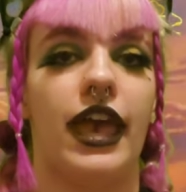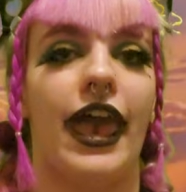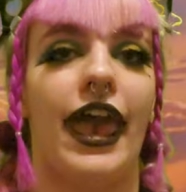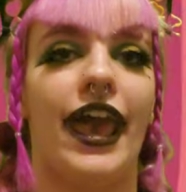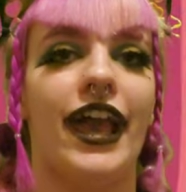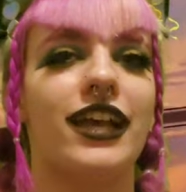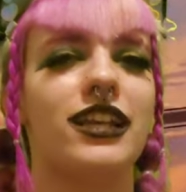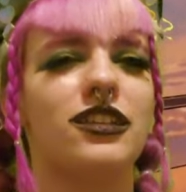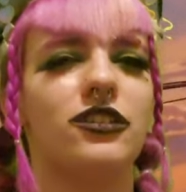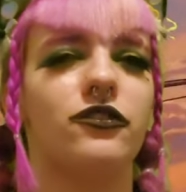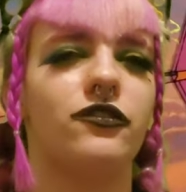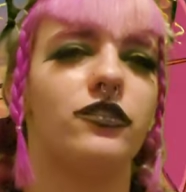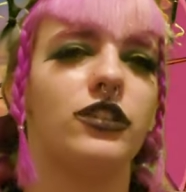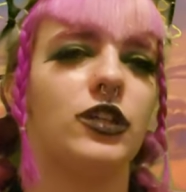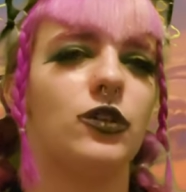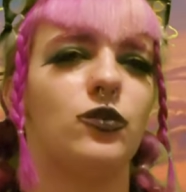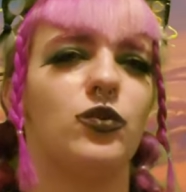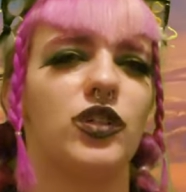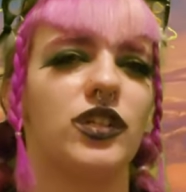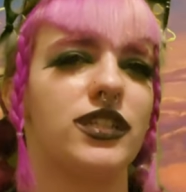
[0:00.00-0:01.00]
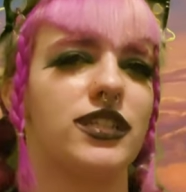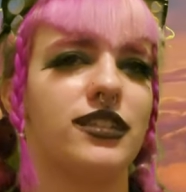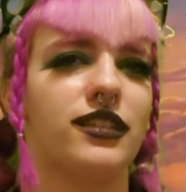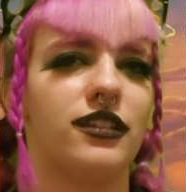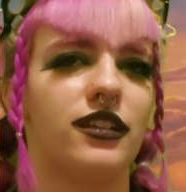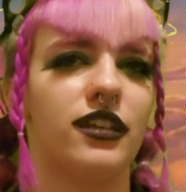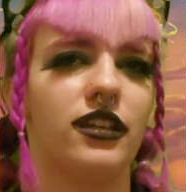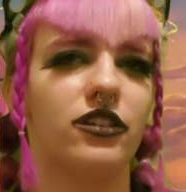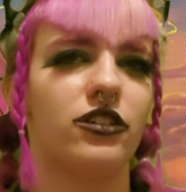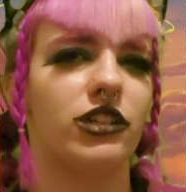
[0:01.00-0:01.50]
actively
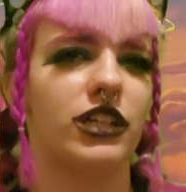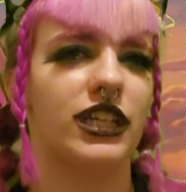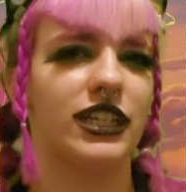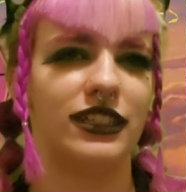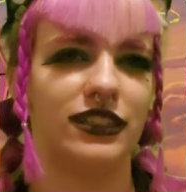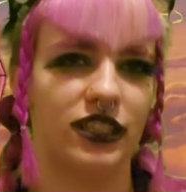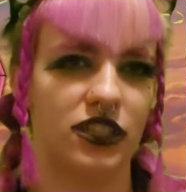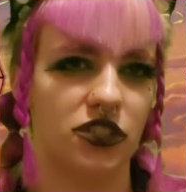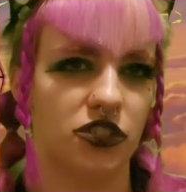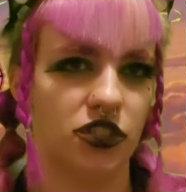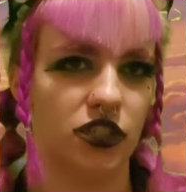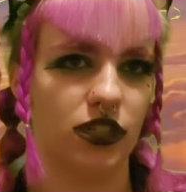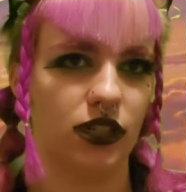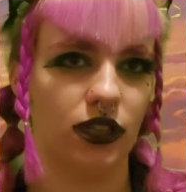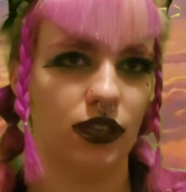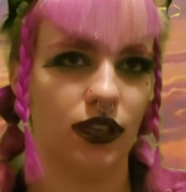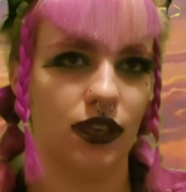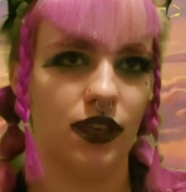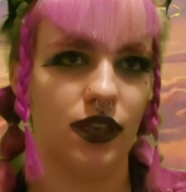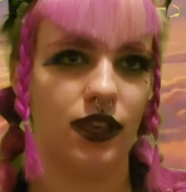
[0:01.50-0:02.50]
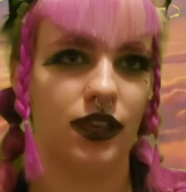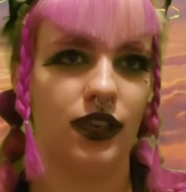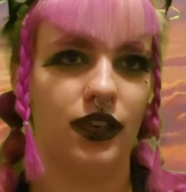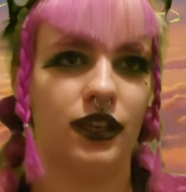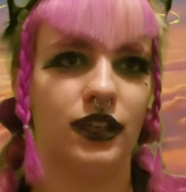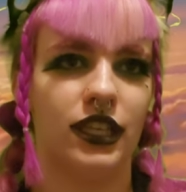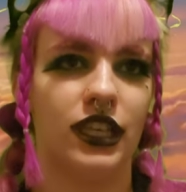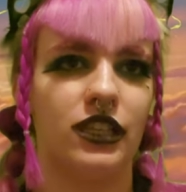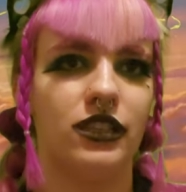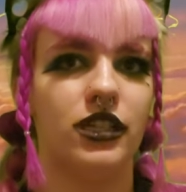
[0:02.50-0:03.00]
worsening her condition.
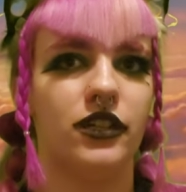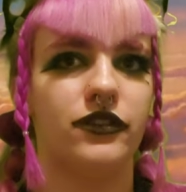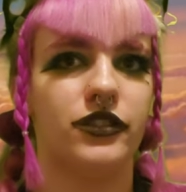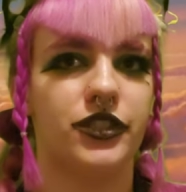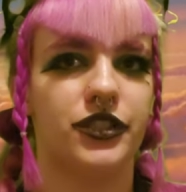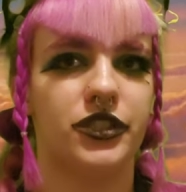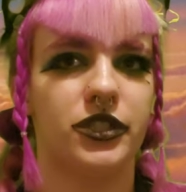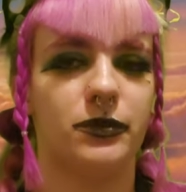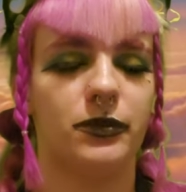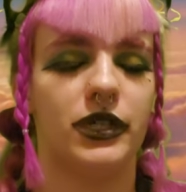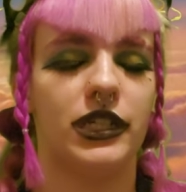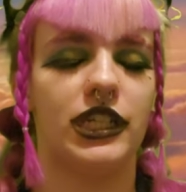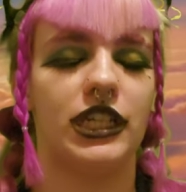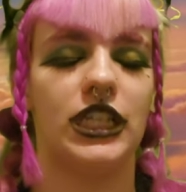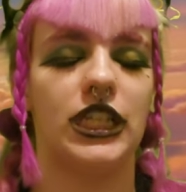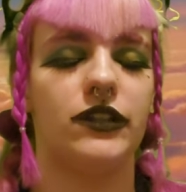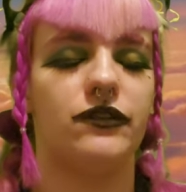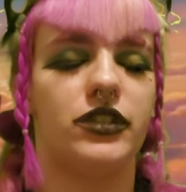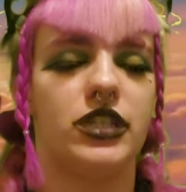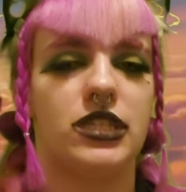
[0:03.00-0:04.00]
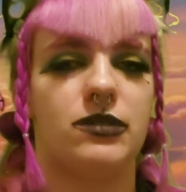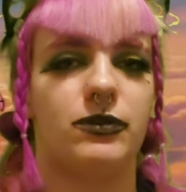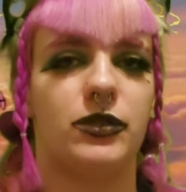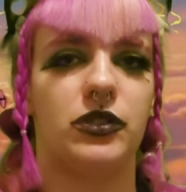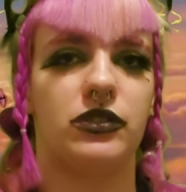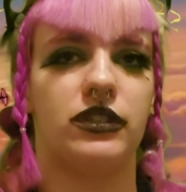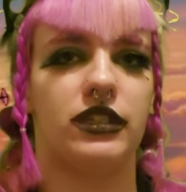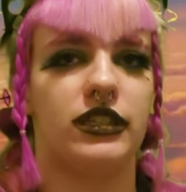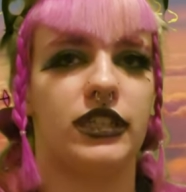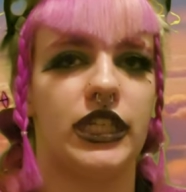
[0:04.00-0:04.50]
He loves her, but he loved
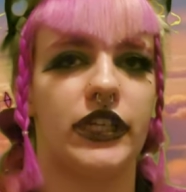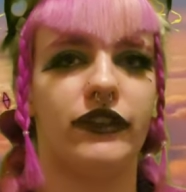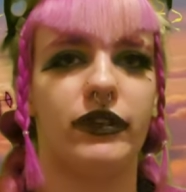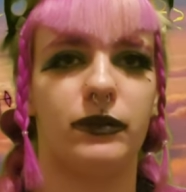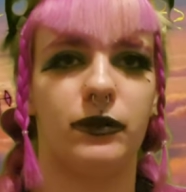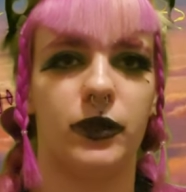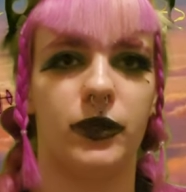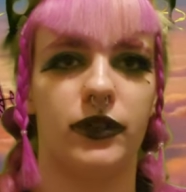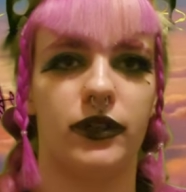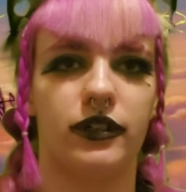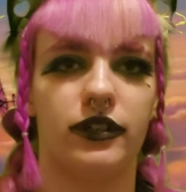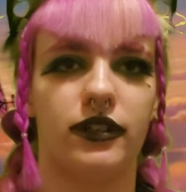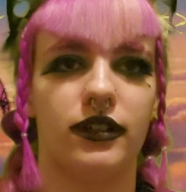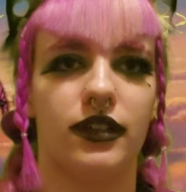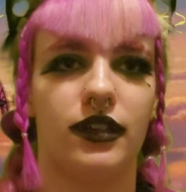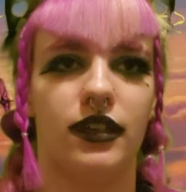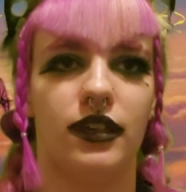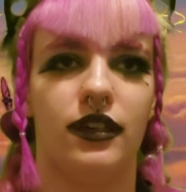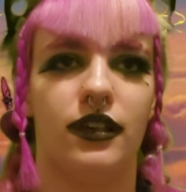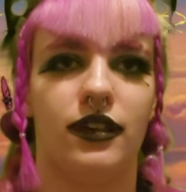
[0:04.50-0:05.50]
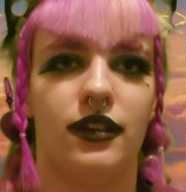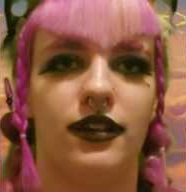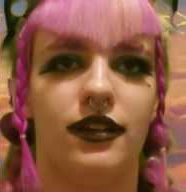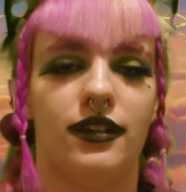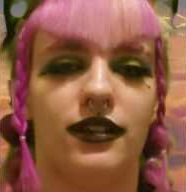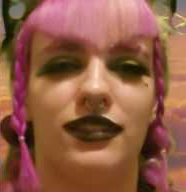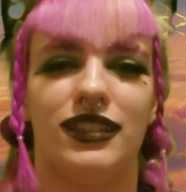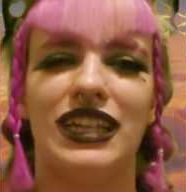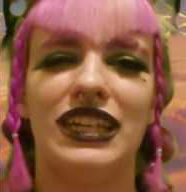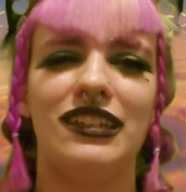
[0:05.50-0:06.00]
smoking even more.
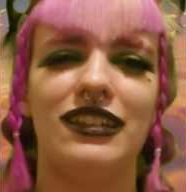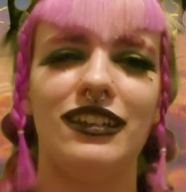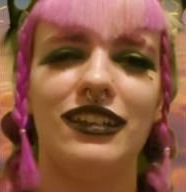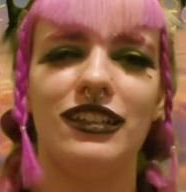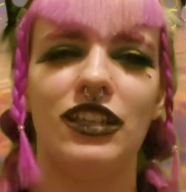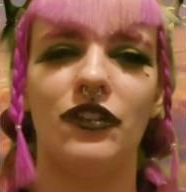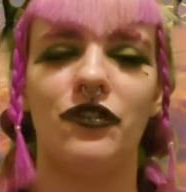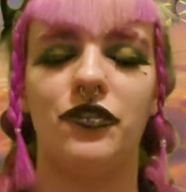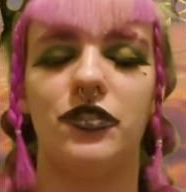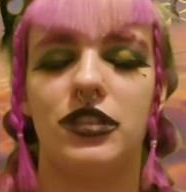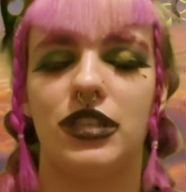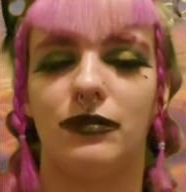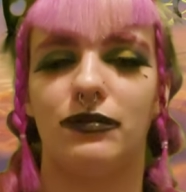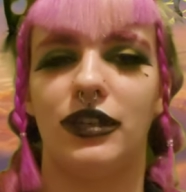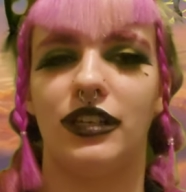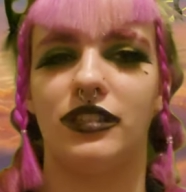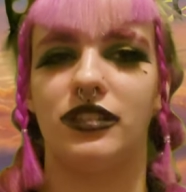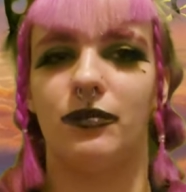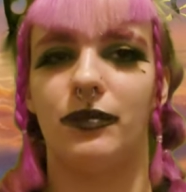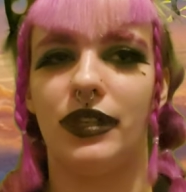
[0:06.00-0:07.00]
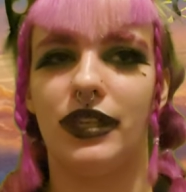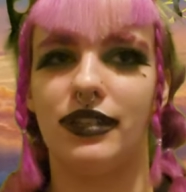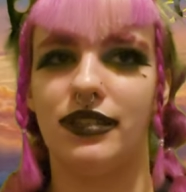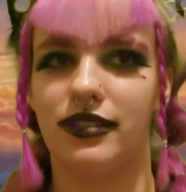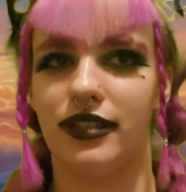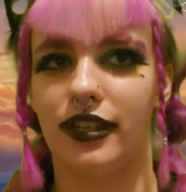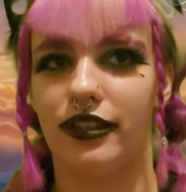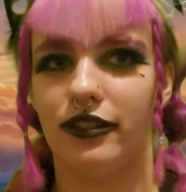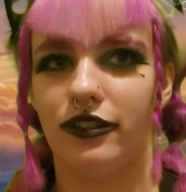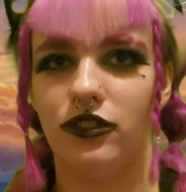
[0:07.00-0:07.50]
The ending left something to be
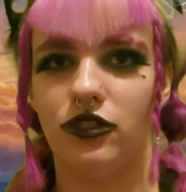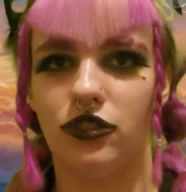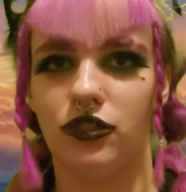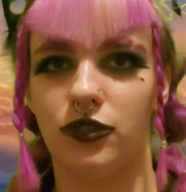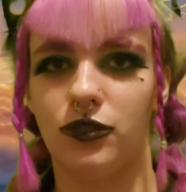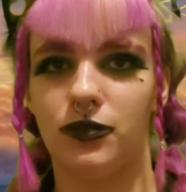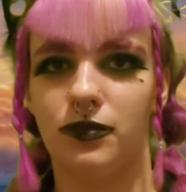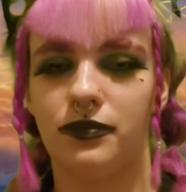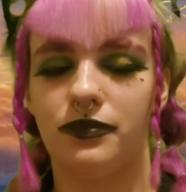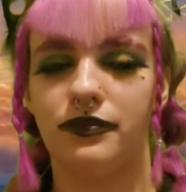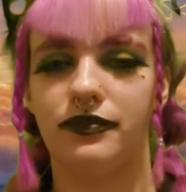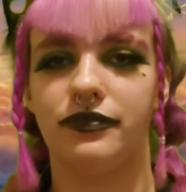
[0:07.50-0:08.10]
desired, too.